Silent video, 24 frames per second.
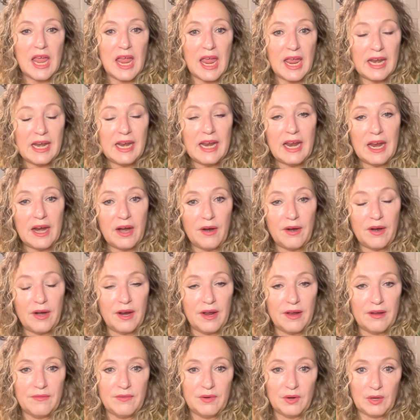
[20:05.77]
any
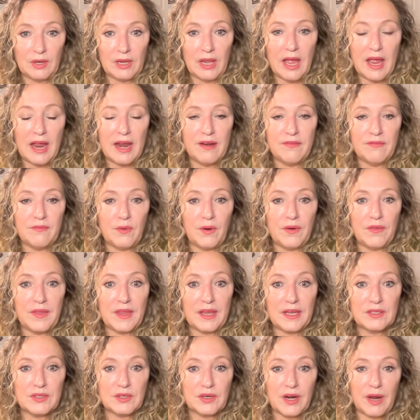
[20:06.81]
area of your life where
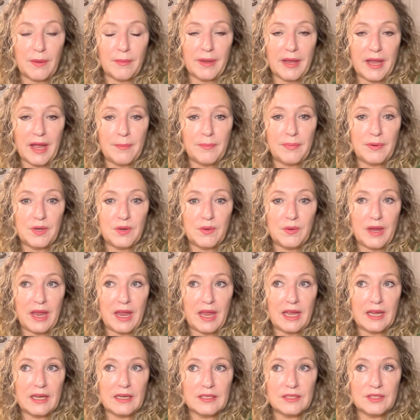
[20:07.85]
things are coming up and you
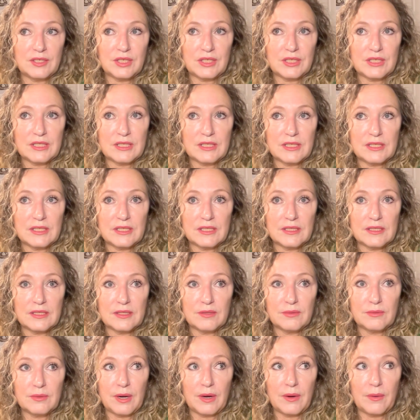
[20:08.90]
can't just
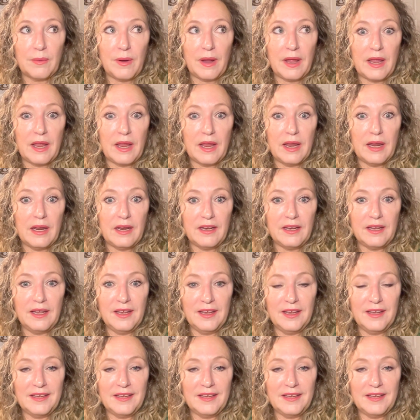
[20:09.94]
run away